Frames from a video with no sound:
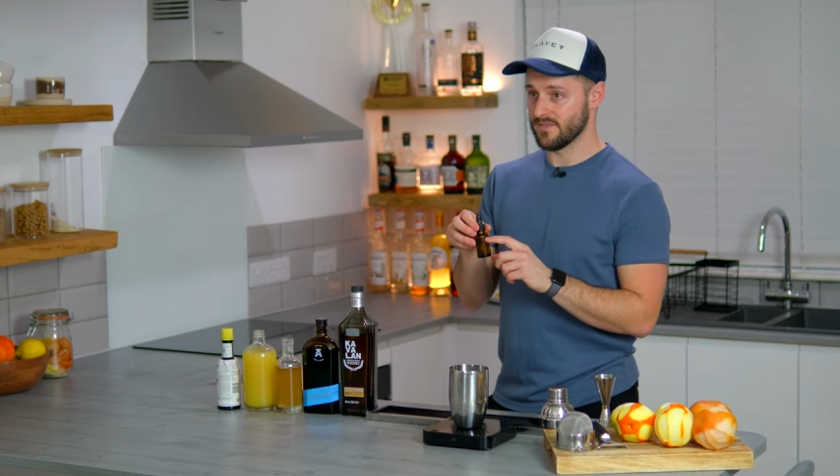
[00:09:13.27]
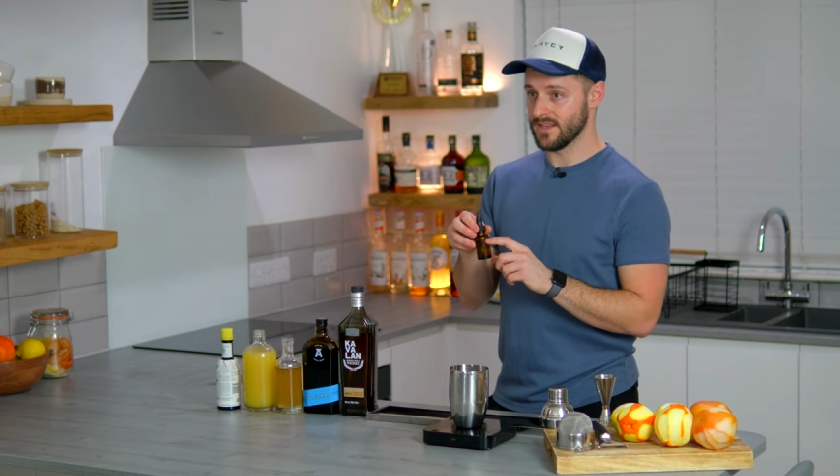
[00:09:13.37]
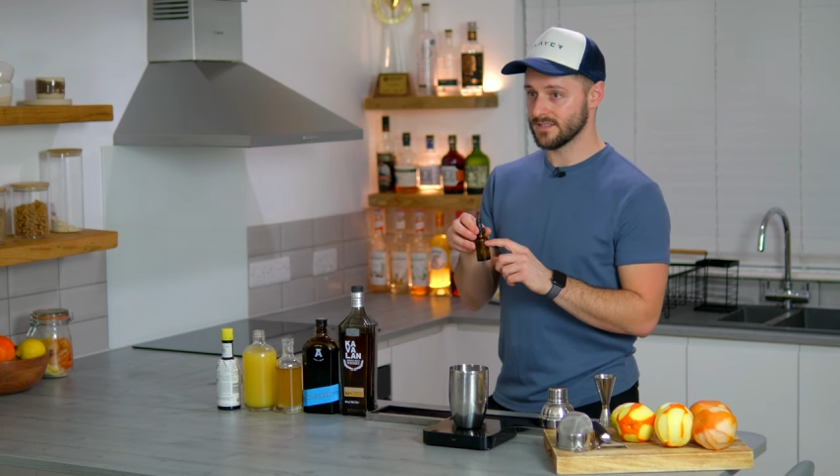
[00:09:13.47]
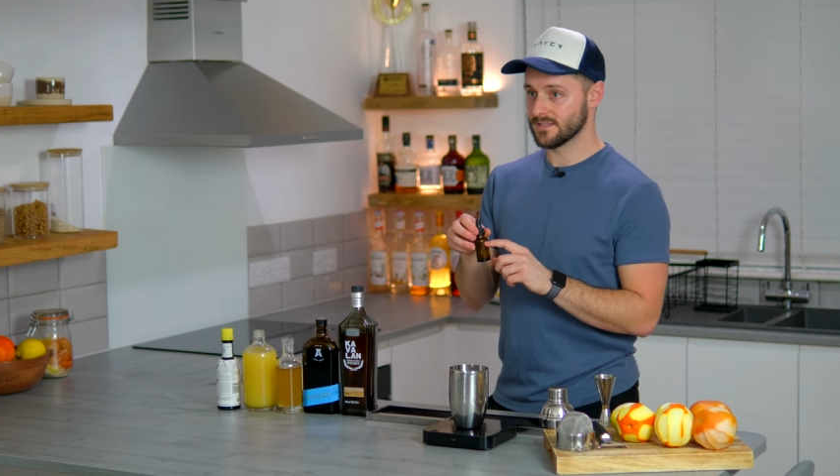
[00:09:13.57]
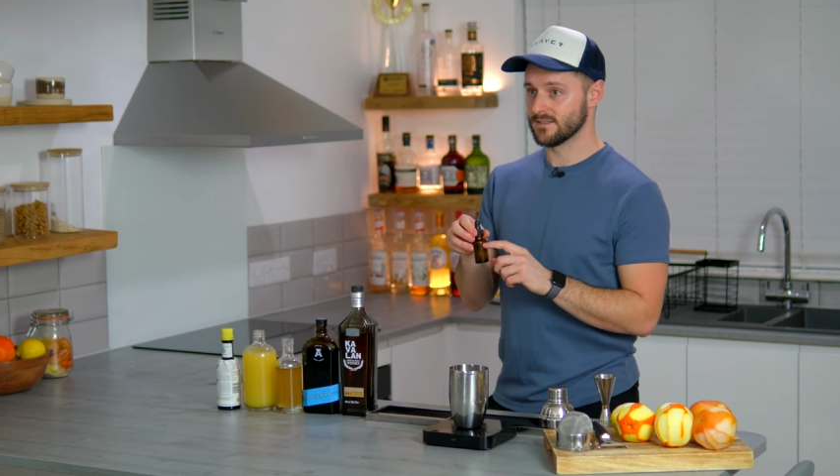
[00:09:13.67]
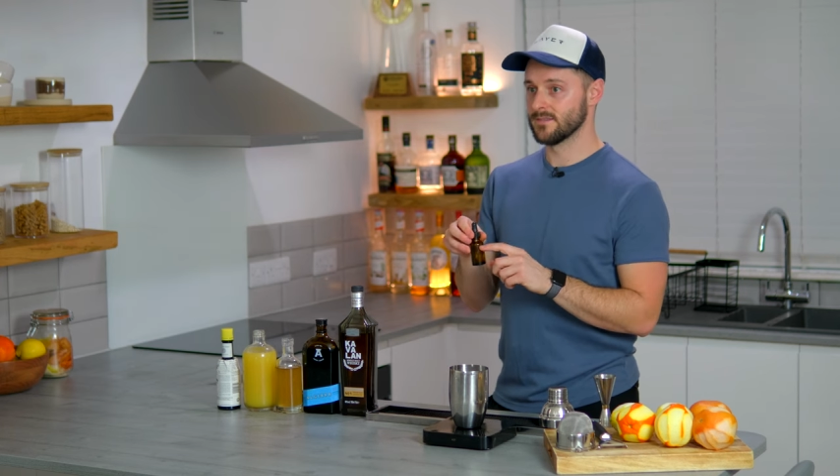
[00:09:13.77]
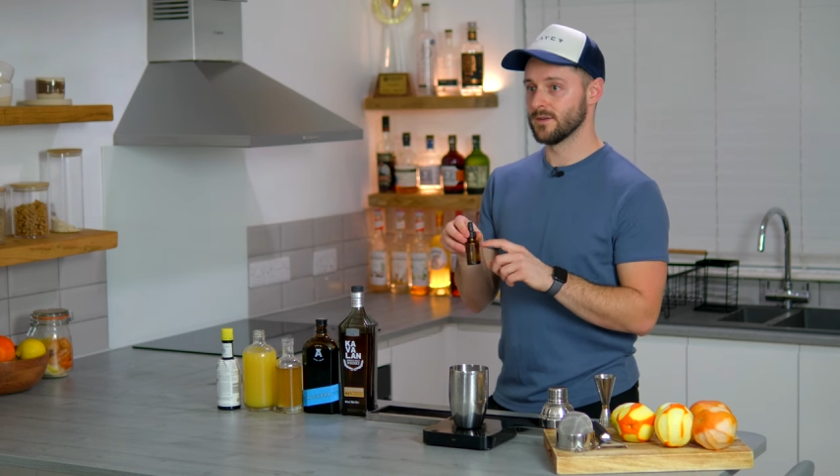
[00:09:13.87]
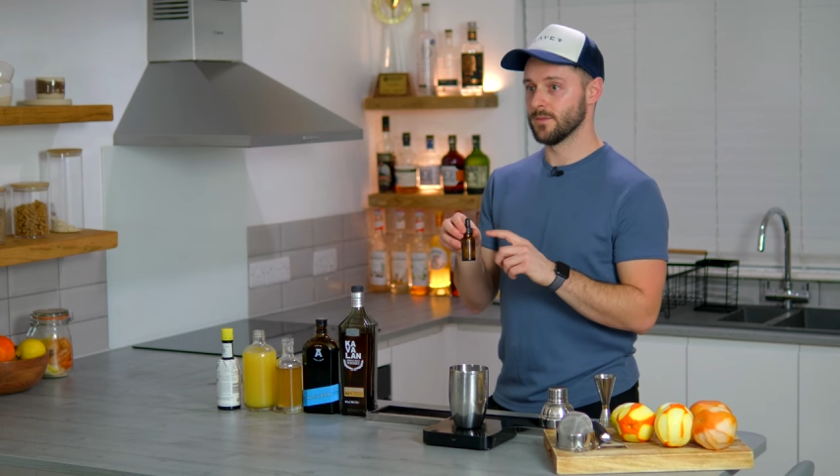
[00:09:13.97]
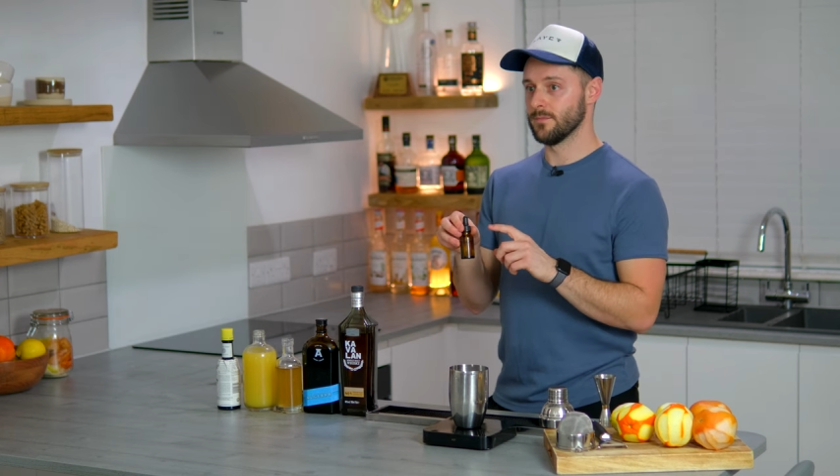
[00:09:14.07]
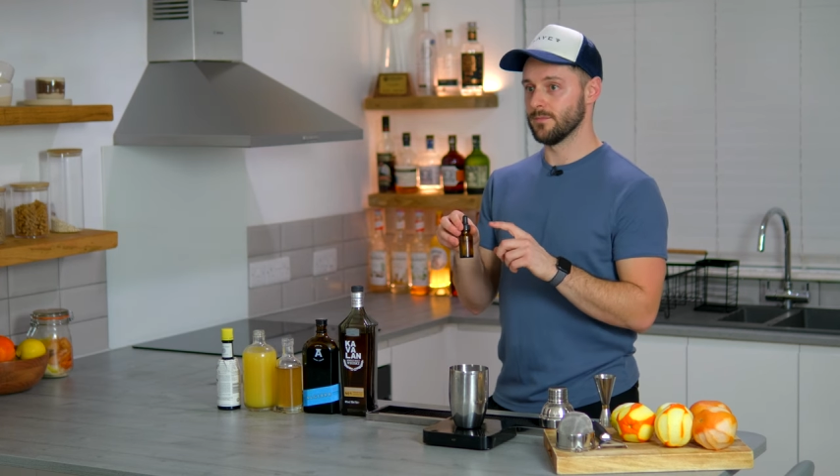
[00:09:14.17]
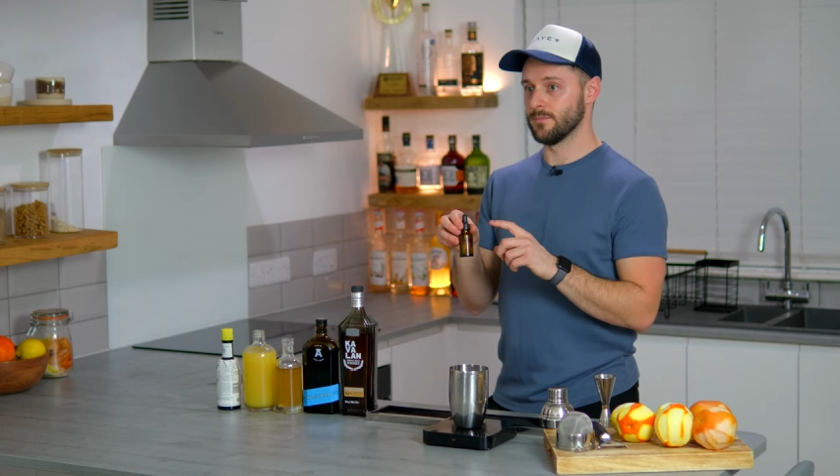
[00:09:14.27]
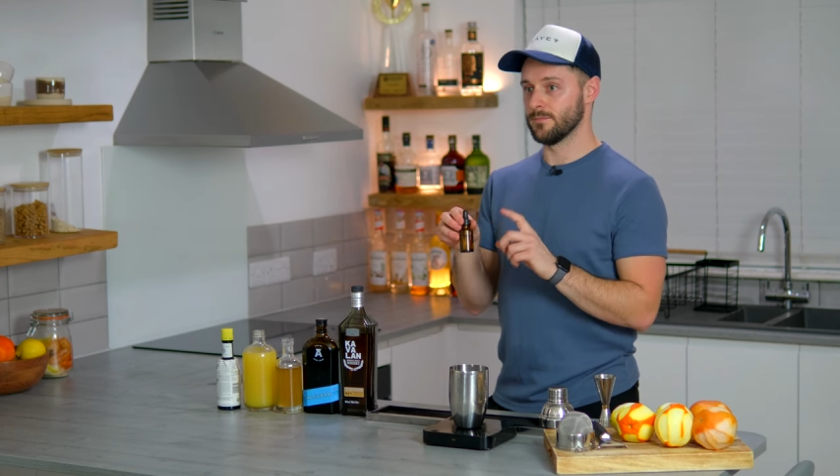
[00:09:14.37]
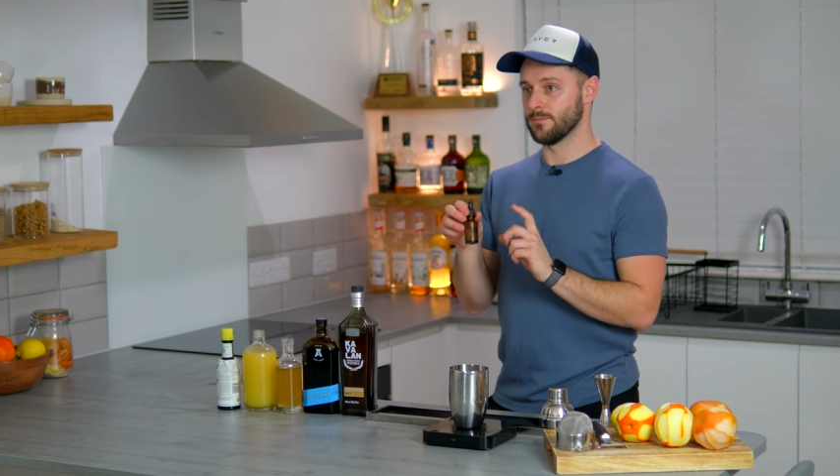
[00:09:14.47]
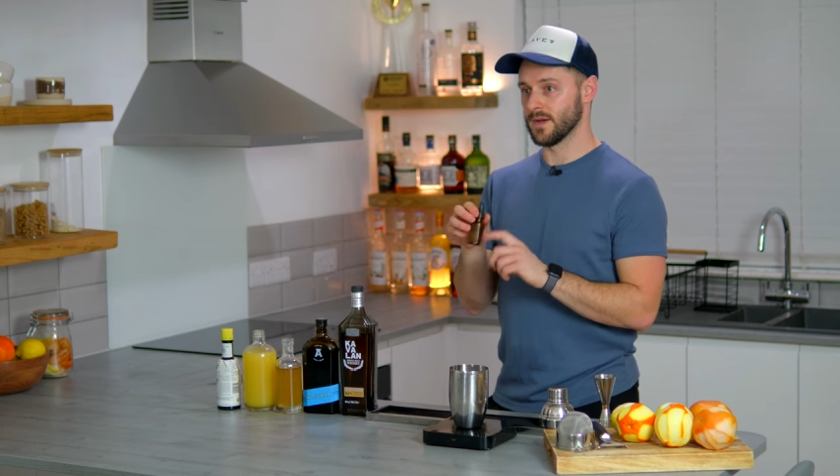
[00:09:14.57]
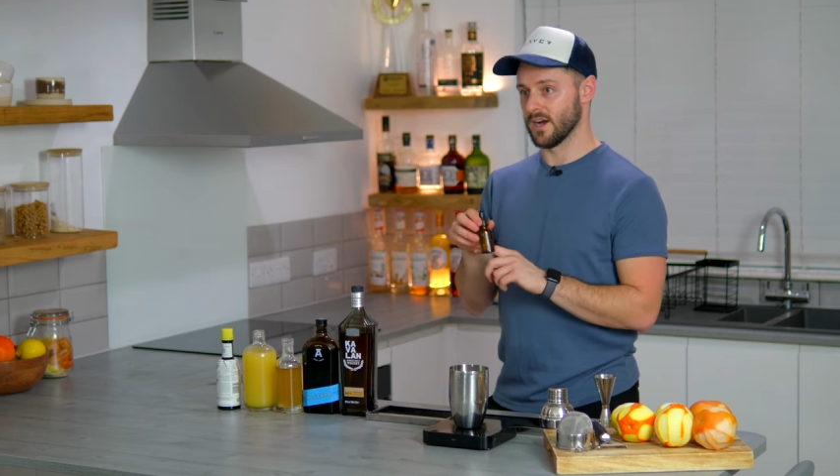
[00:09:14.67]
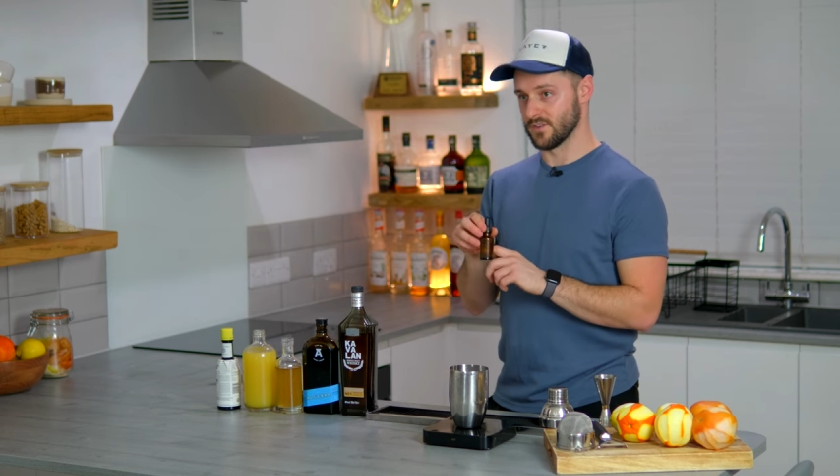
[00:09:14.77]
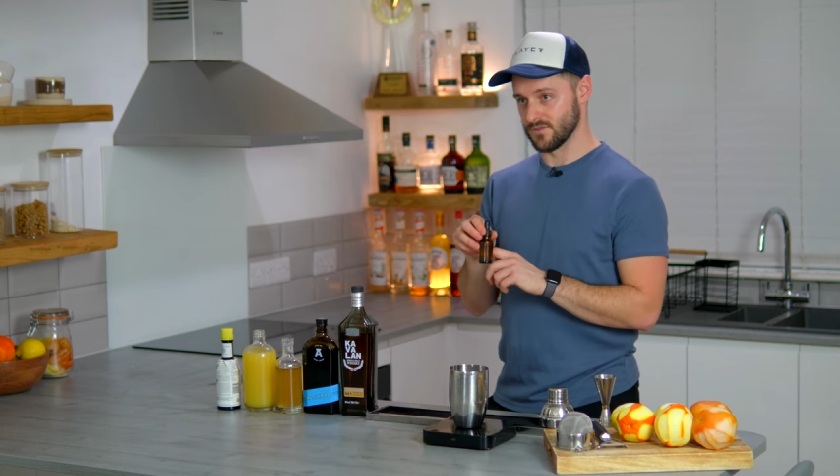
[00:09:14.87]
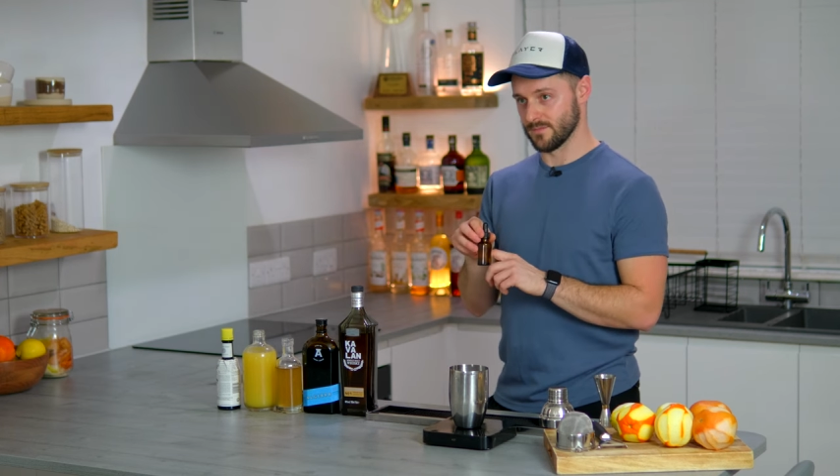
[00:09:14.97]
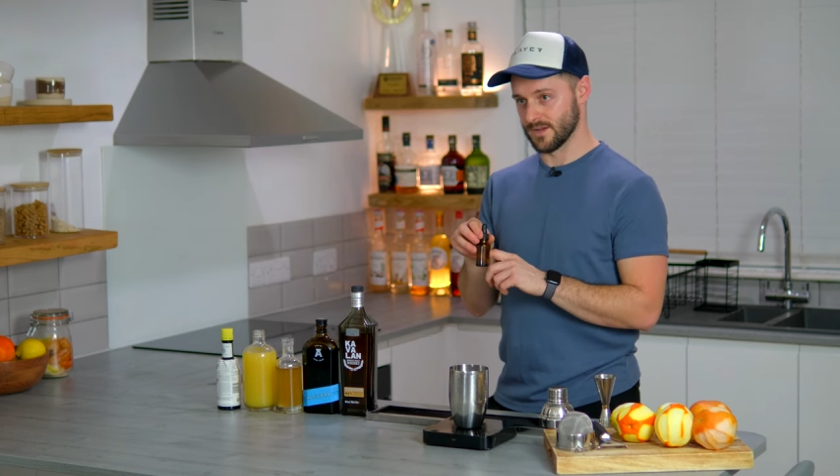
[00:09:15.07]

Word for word: this per 100